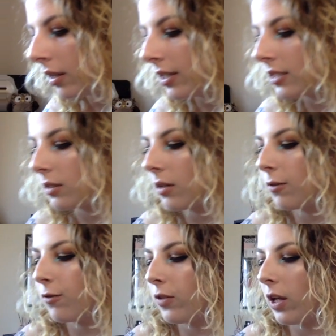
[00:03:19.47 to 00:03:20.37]
These
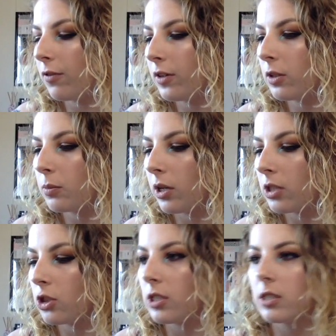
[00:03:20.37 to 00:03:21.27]
fluffier
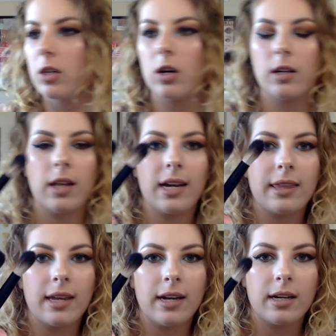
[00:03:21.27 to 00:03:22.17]
brushes aren't like
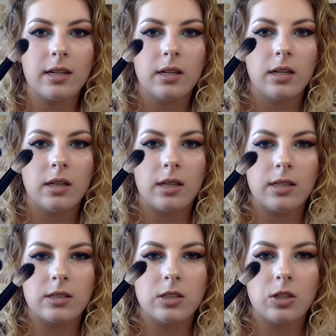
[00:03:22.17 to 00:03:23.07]
that.
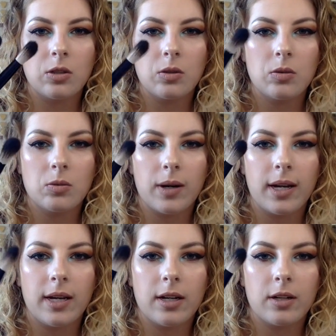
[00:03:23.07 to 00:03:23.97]
These two right
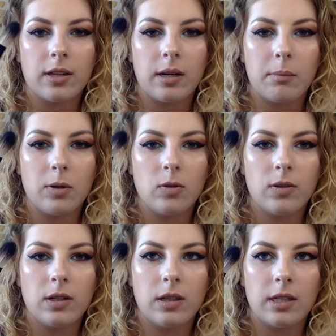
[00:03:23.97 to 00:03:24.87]
here that I'm
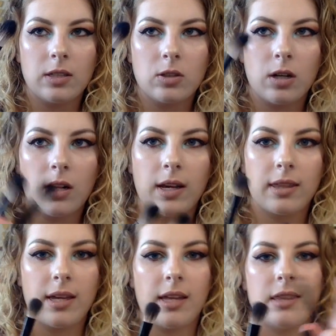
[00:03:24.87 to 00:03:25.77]
moving, these are not
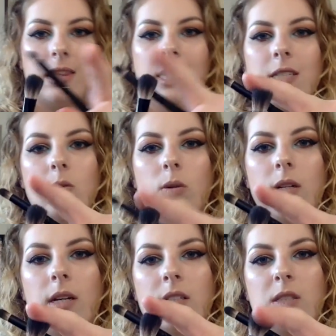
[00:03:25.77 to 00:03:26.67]
like that. This
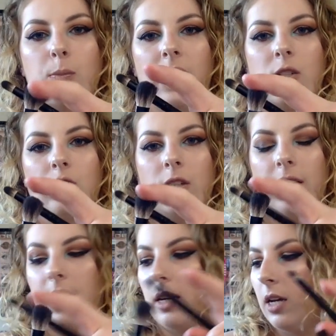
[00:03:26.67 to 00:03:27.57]
one
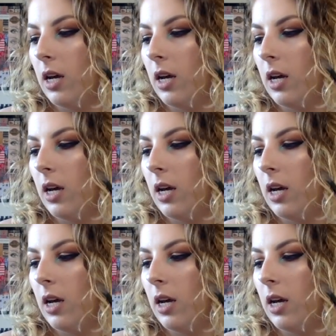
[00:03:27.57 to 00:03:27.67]
especially.